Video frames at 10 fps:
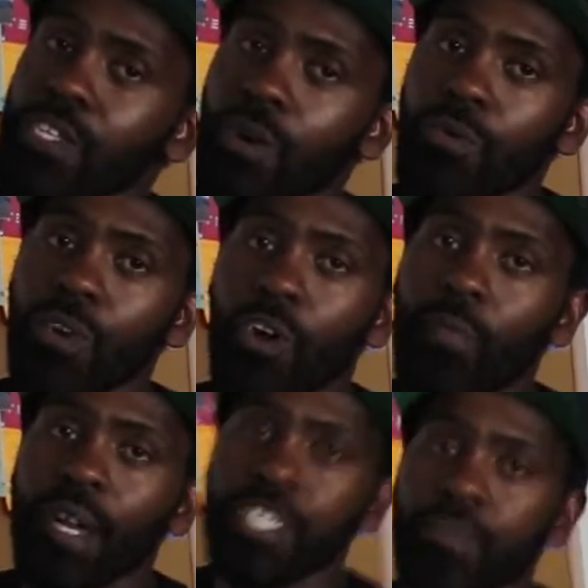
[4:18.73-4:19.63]
don't know
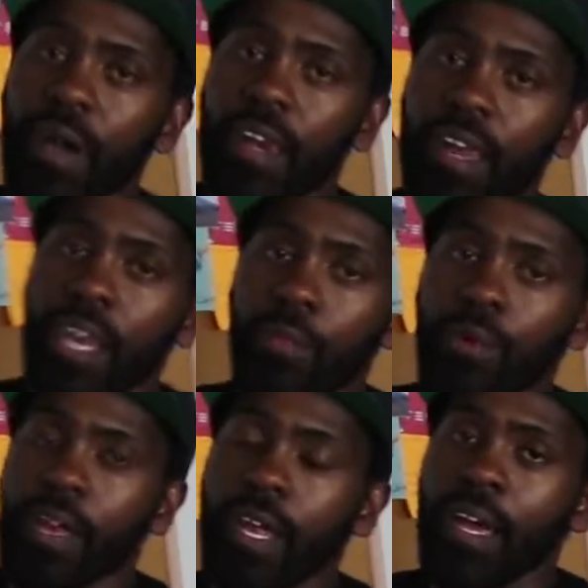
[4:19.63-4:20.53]
much about it
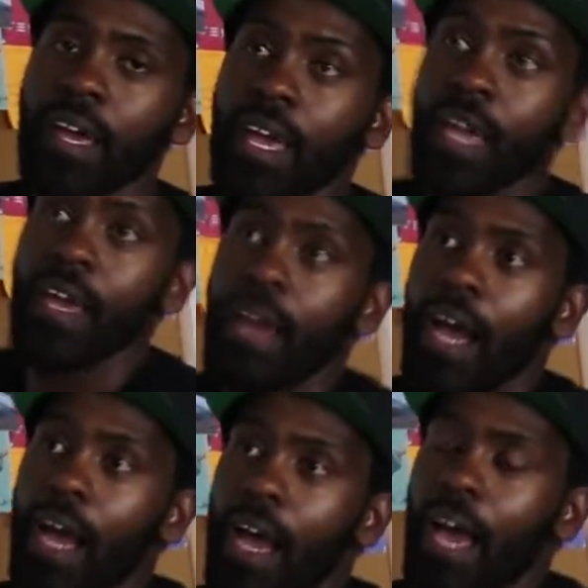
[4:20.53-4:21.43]
anymore. And
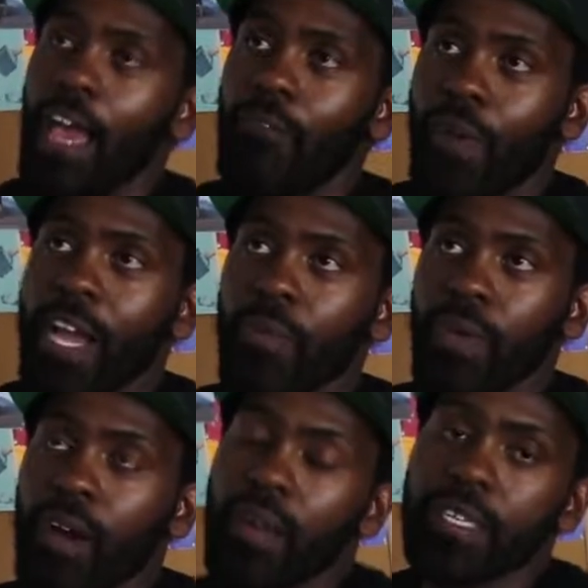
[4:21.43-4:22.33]
if I could
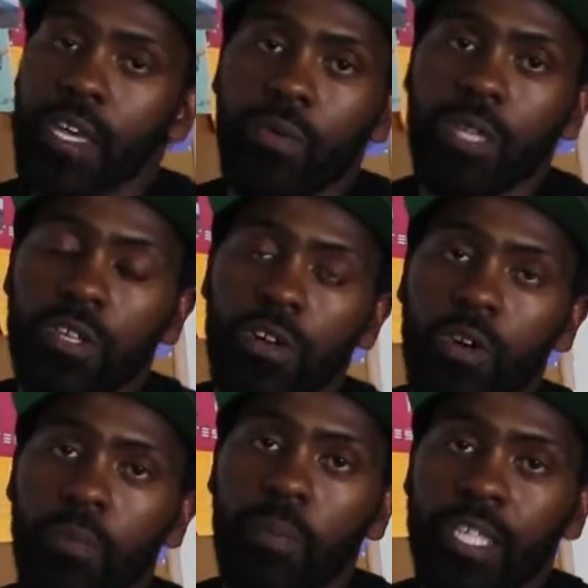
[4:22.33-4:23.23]
be honest, I really don't
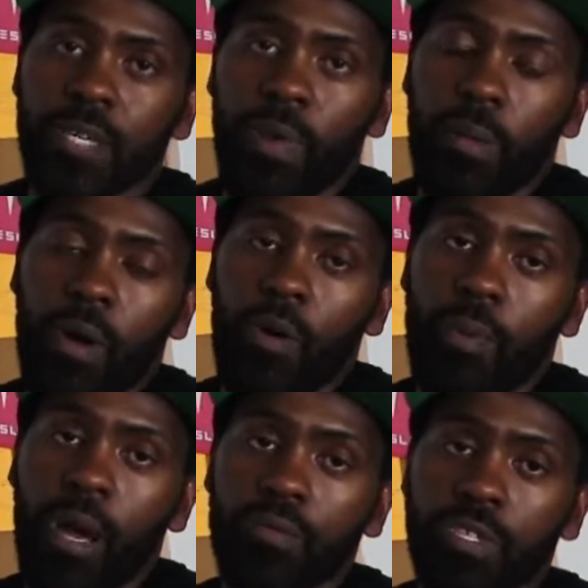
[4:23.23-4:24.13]
know much about my
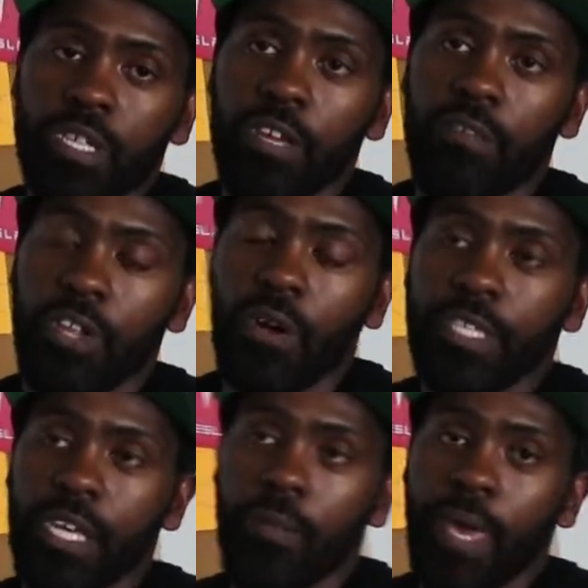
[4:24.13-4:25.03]
home country. Even though I
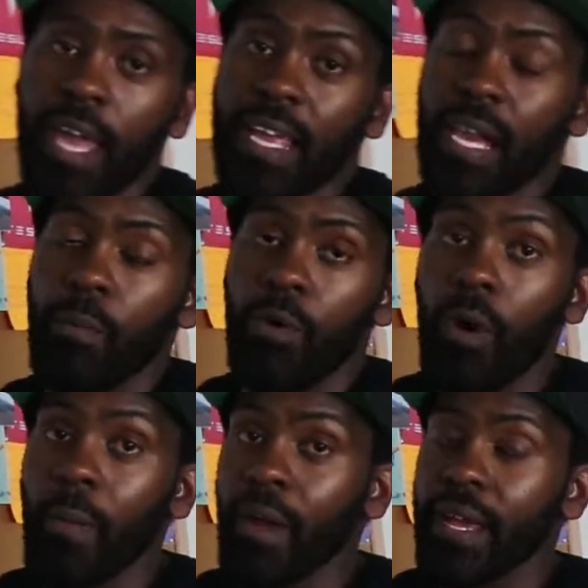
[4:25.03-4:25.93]
say I'm Kenyan, I'm
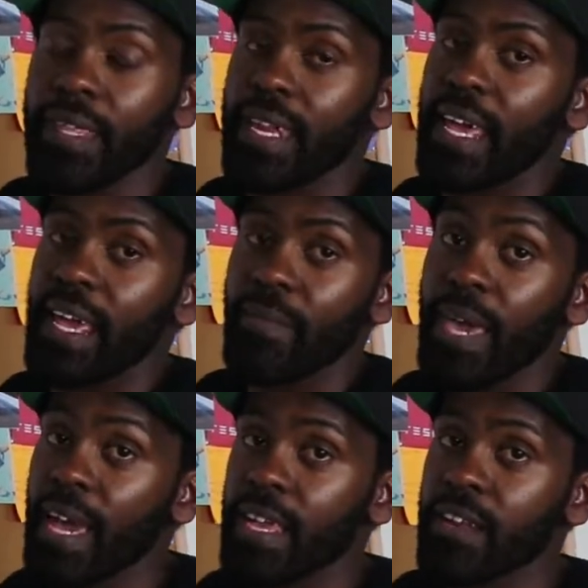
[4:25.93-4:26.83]
more American than I am
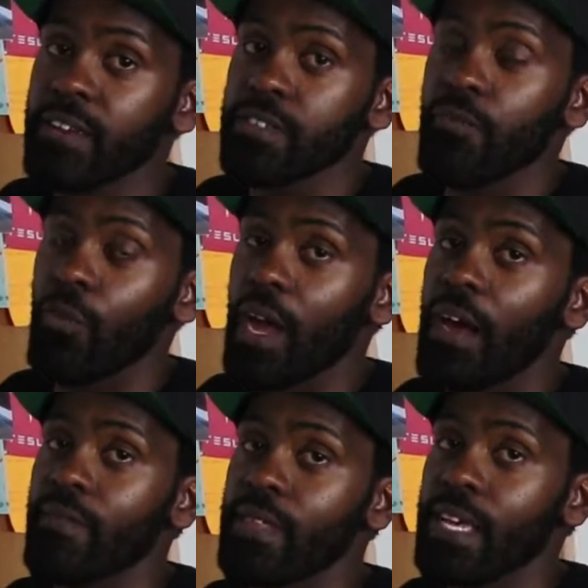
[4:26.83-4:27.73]
Kenyan because of where
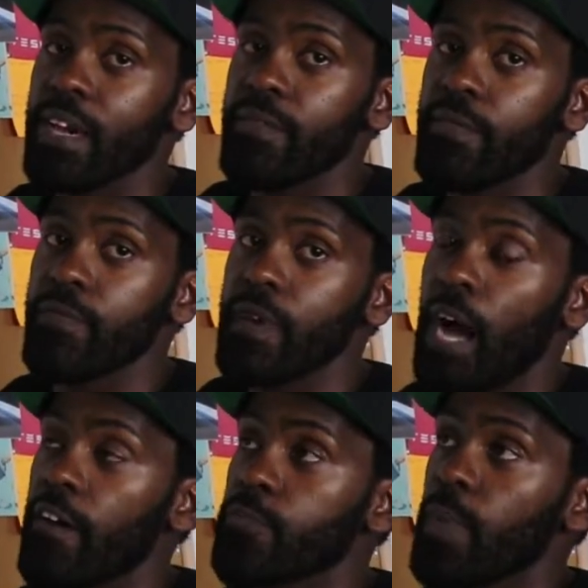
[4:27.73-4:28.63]
I've lived.
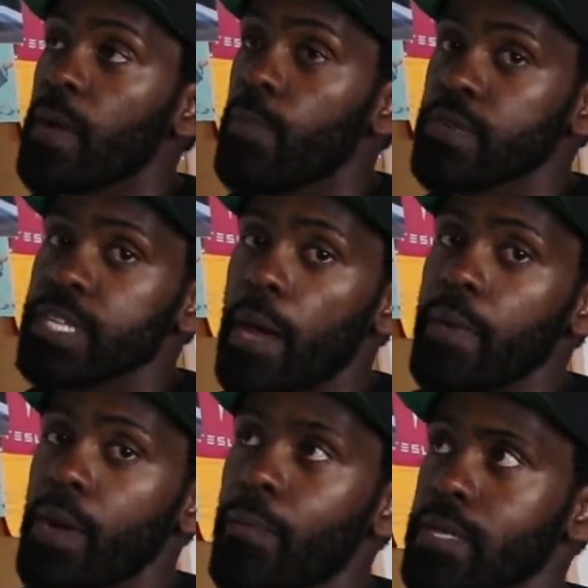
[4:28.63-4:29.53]
I've spent more time
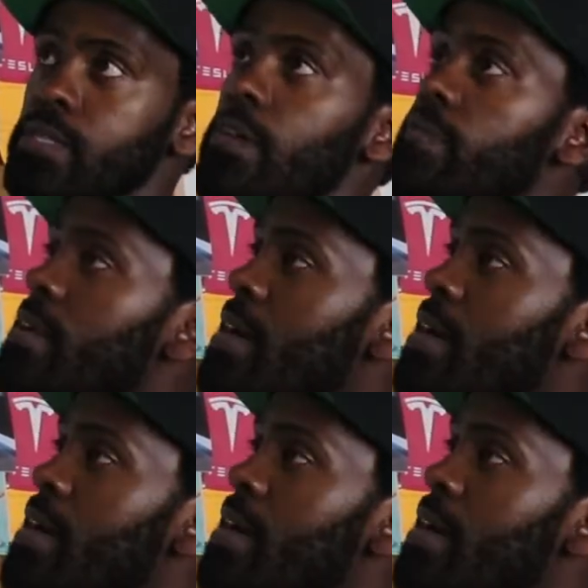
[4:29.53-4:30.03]
in here based off